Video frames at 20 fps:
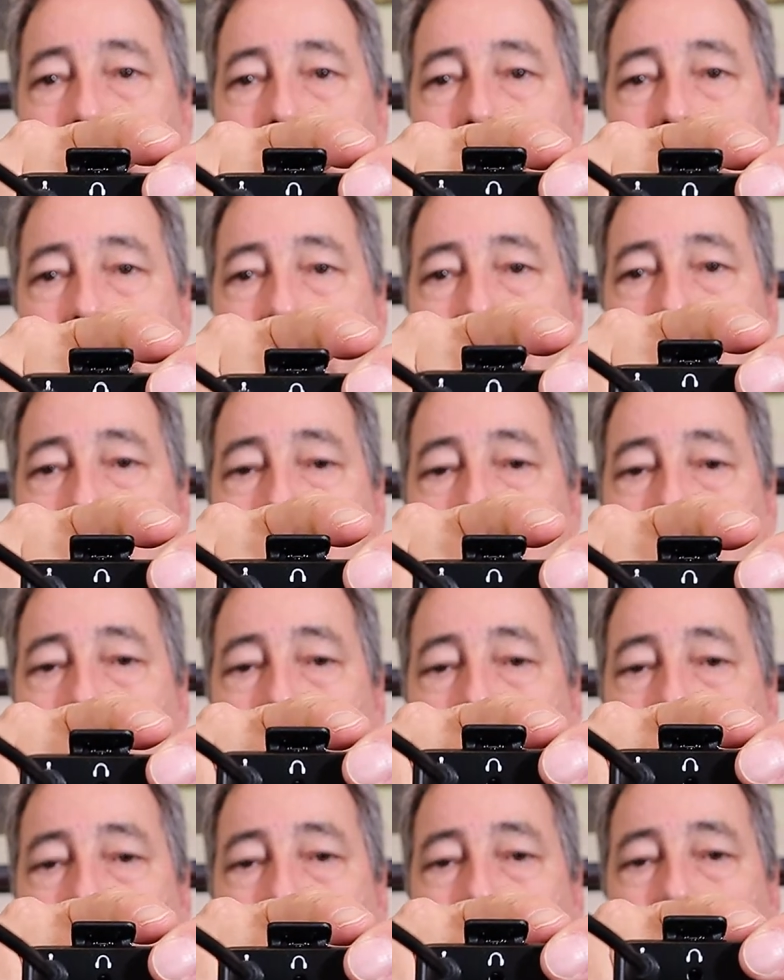if you want
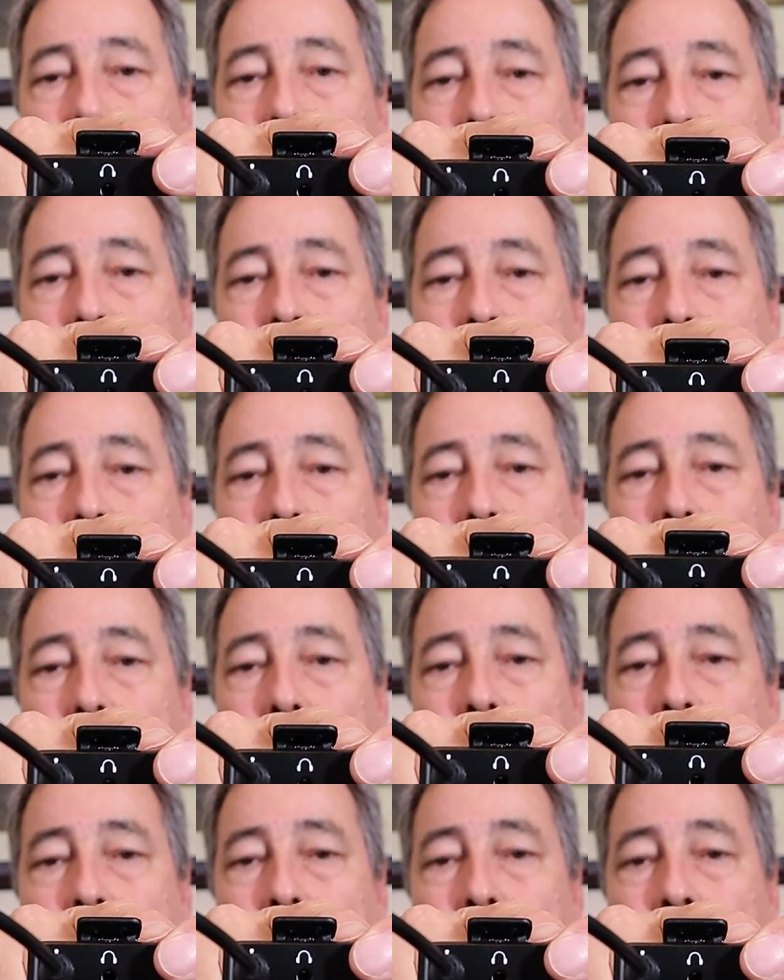to.
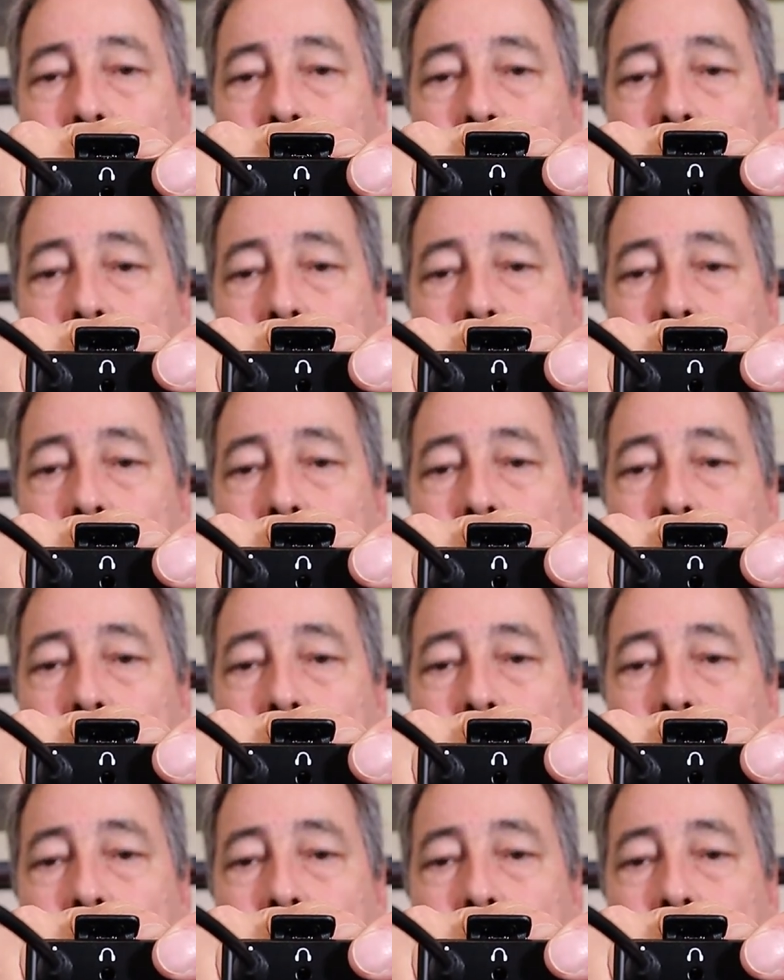Okay.